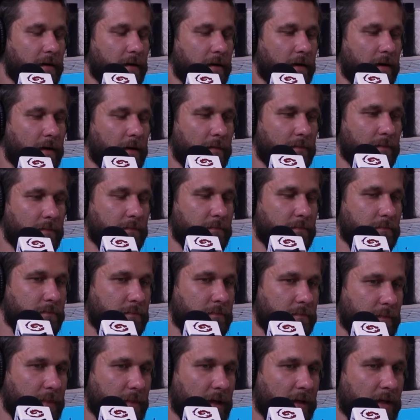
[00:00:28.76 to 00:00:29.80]
at
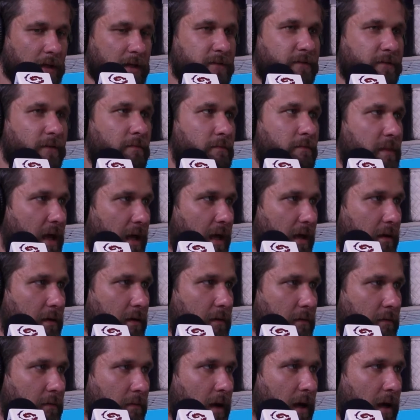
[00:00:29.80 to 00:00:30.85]
least for me,
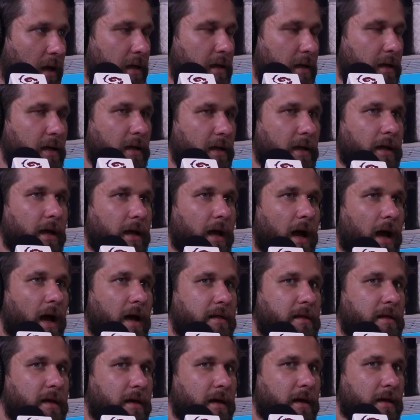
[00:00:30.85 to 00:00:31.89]
right? I
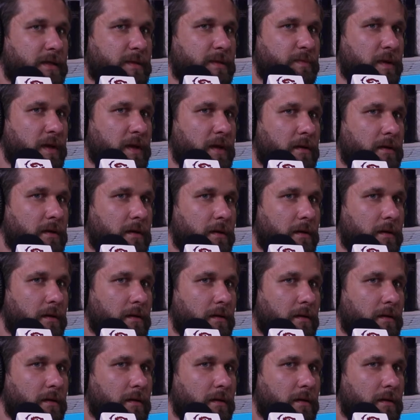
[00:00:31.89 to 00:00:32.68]
think it's been